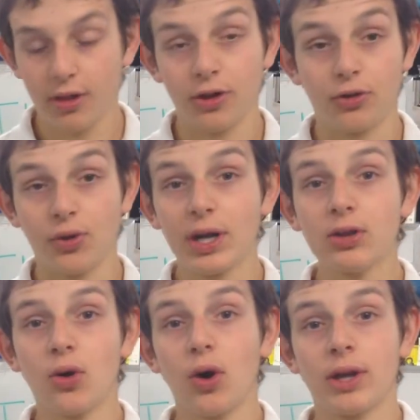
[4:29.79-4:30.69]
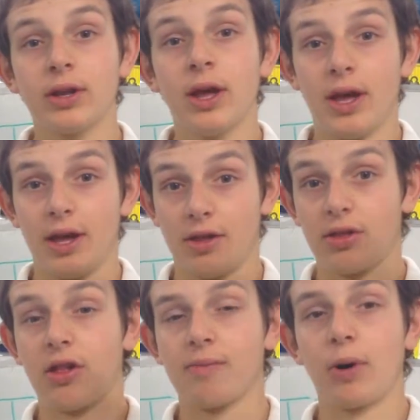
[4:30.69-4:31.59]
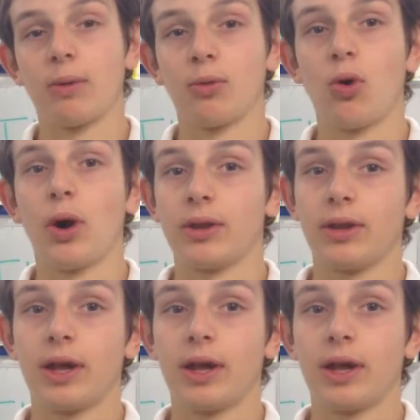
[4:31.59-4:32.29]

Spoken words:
The green coin is the sperm coin,